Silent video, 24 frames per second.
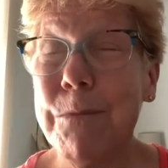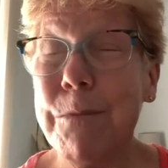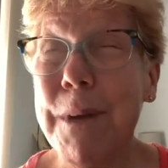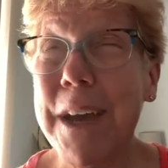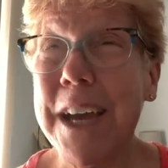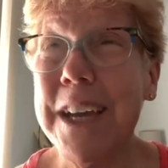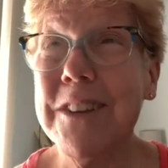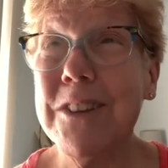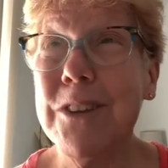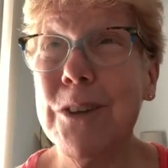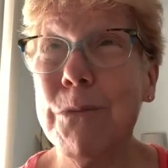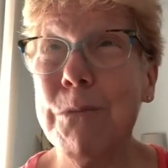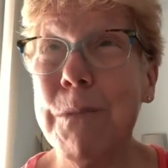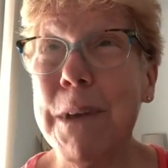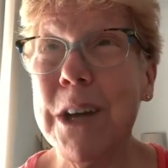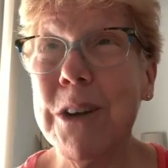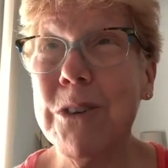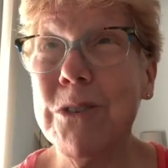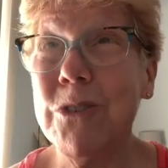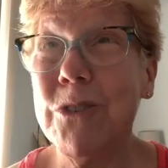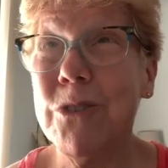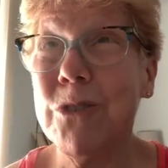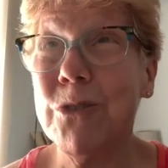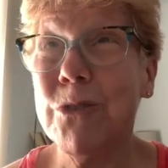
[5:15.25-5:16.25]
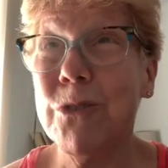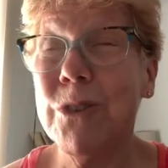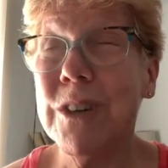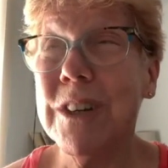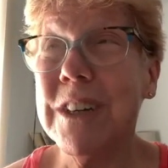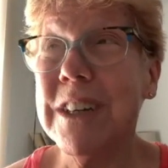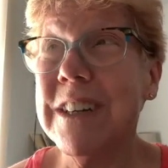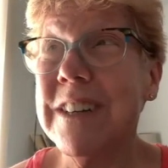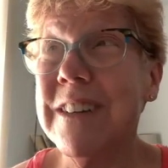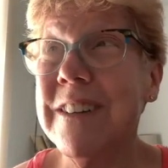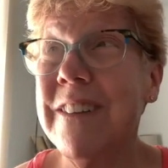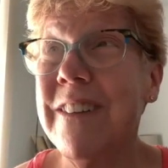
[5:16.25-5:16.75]
back to Mount
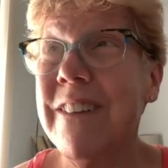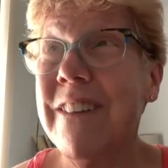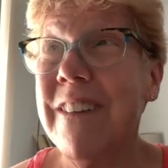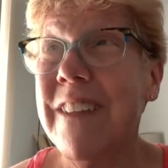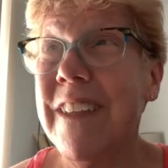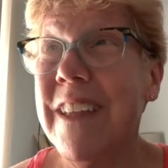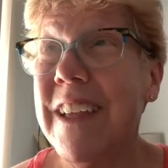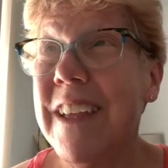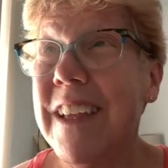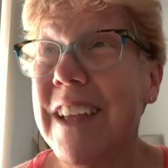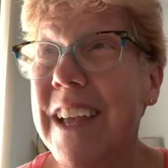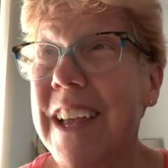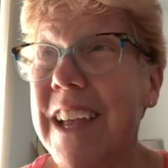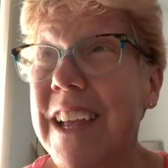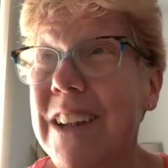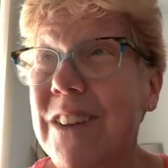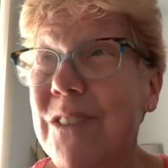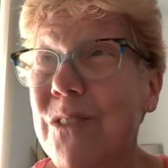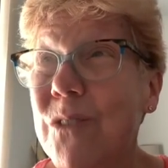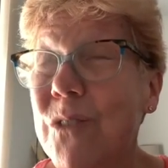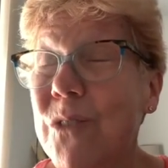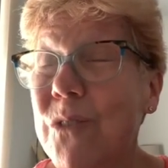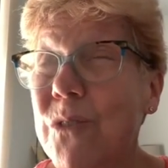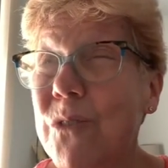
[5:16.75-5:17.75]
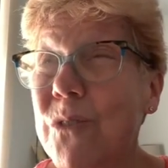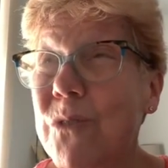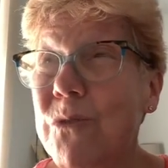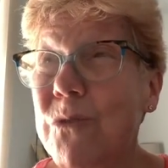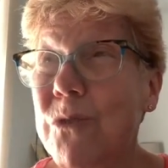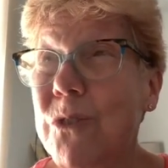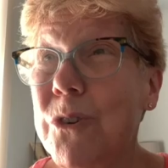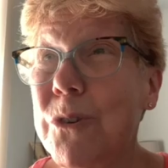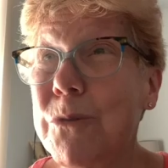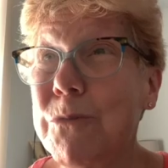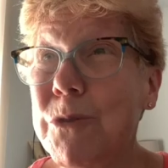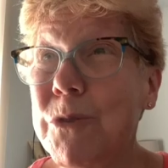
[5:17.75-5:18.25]
Dora and
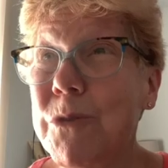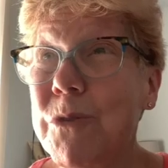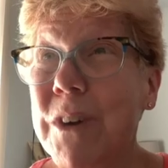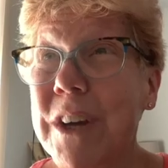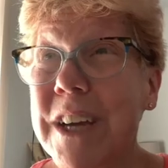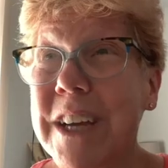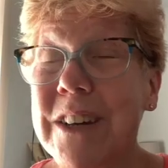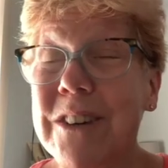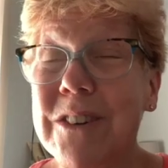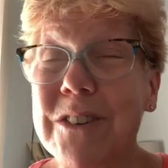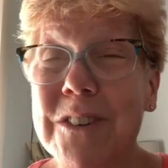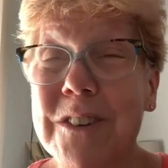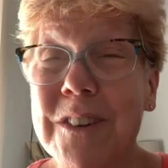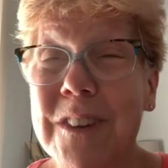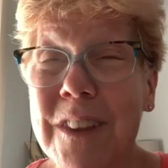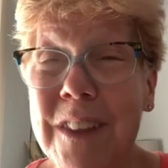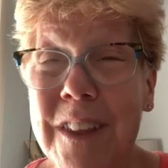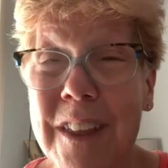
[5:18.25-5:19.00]
roam around.